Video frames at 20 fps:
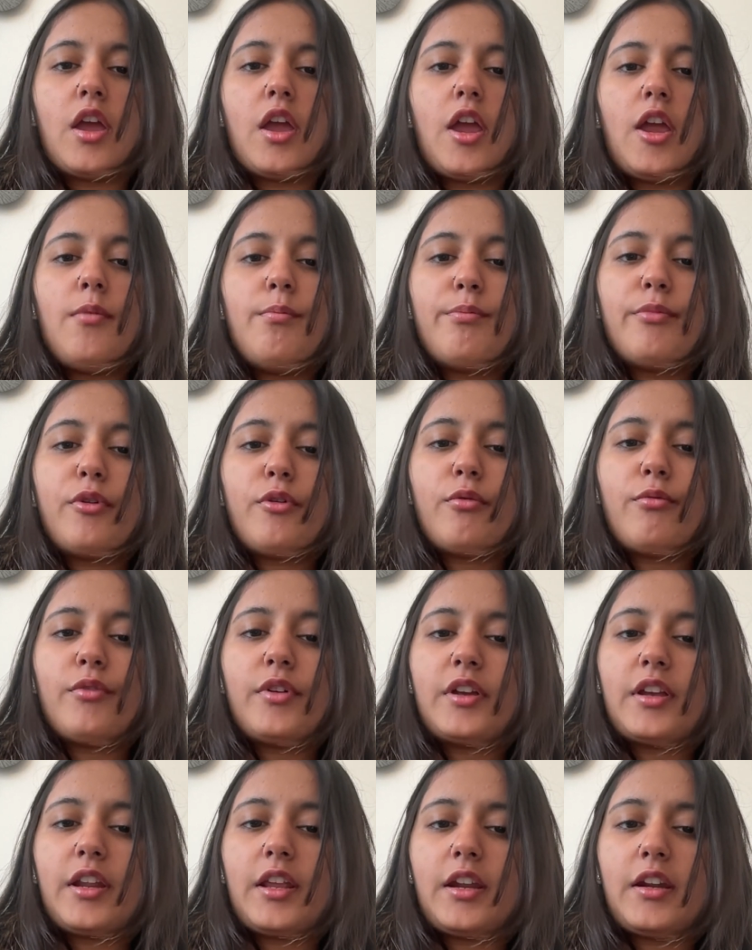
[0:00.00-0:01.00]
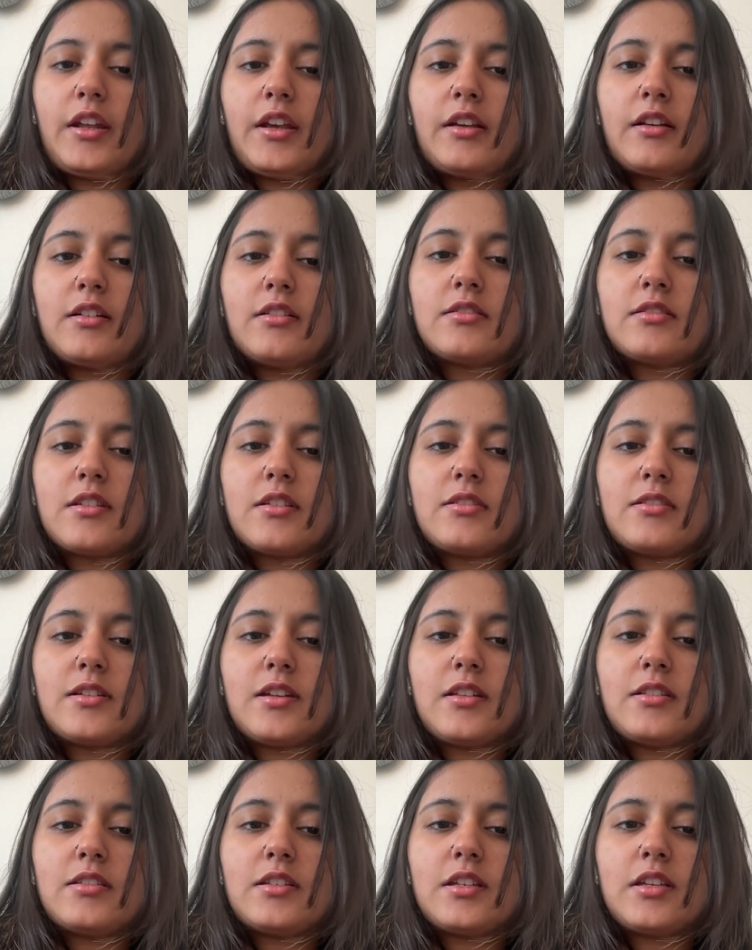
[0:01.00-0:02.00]
improved grading
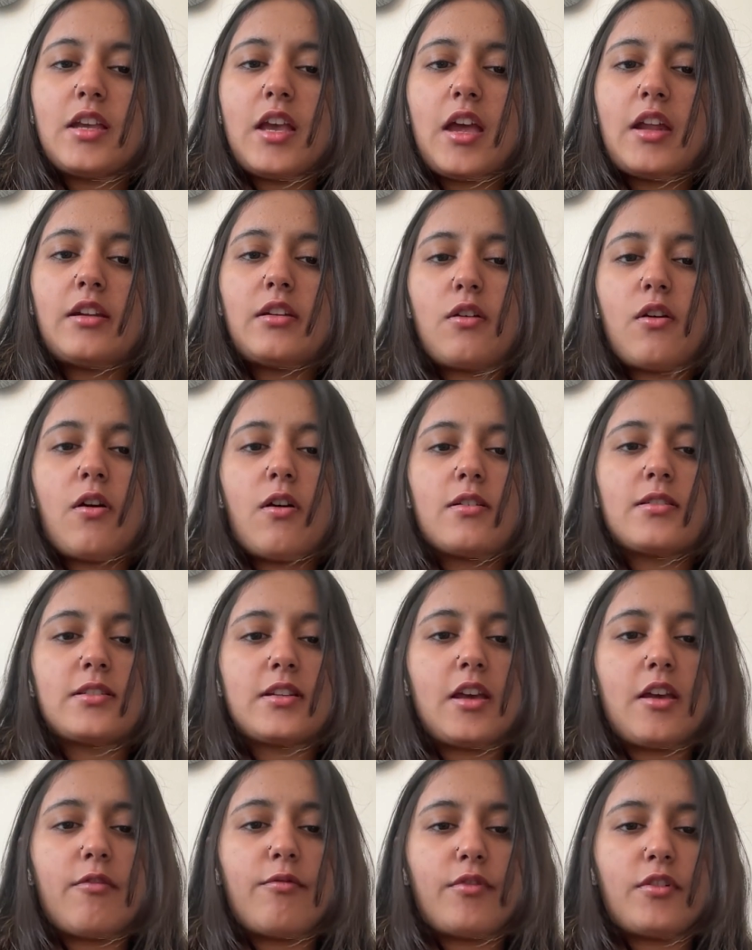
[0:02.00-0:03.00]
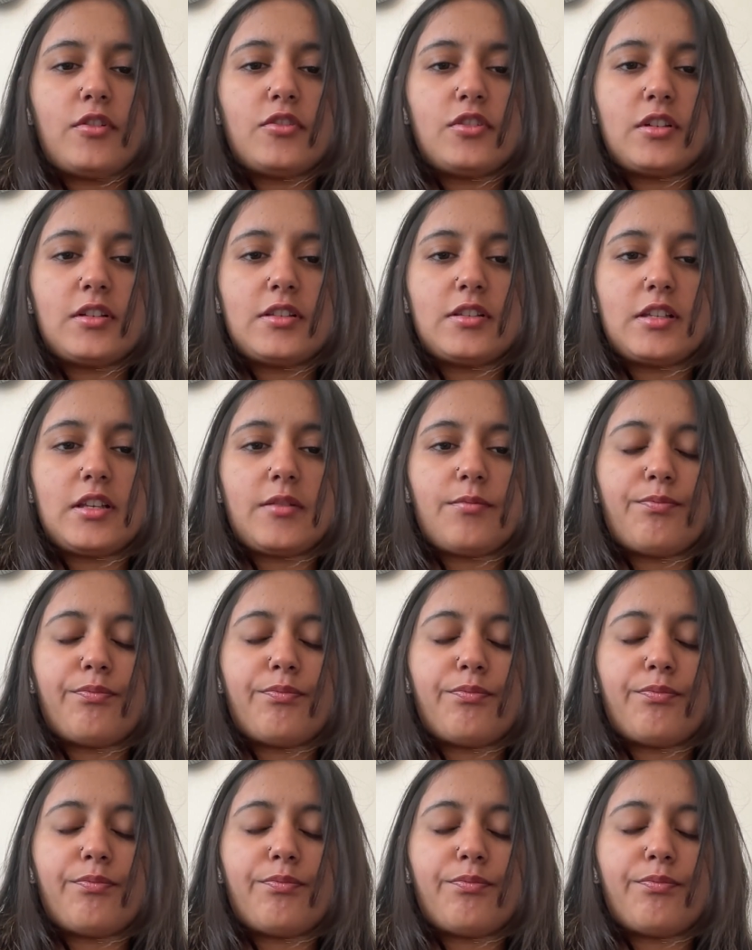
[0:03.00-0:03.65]
consistency, and cost efficiency.